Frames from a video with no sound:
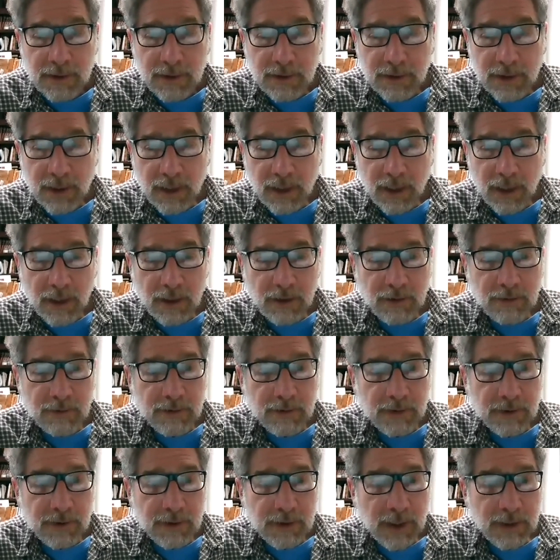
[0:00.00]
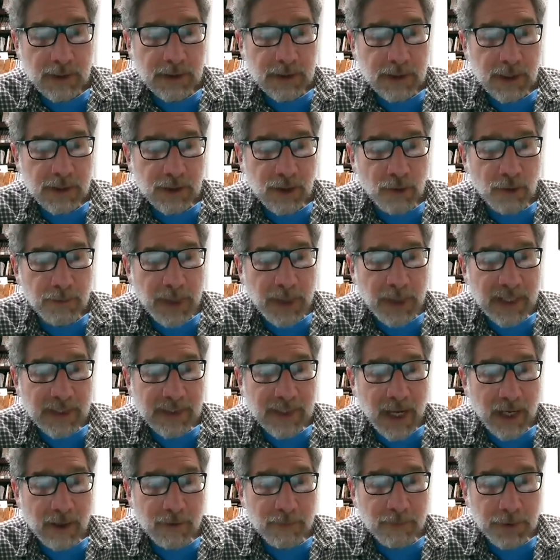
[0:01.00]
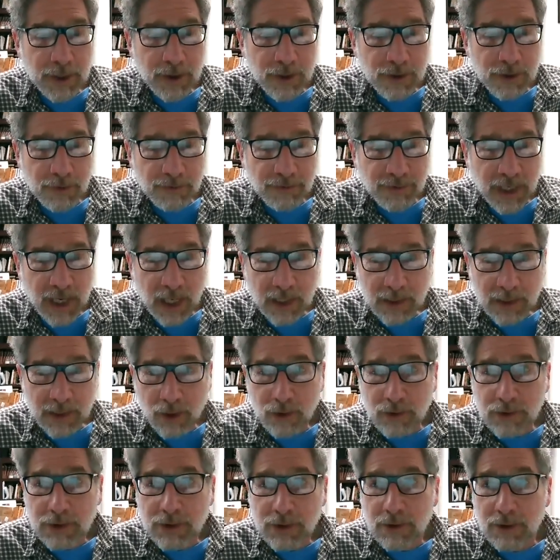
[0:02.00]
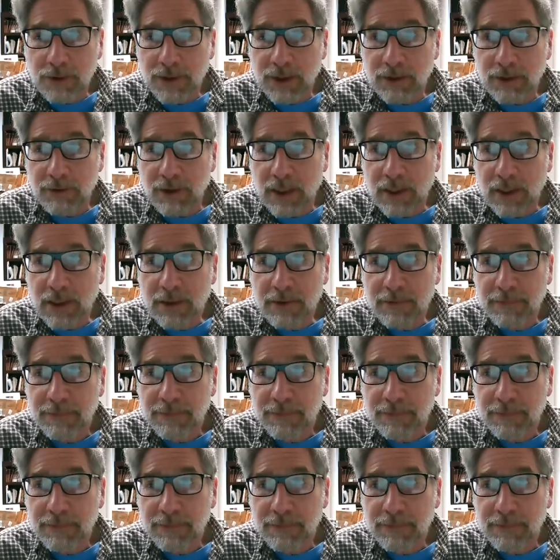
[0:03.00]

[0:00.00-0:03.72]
So let's just go back down because we forgot the whole story already.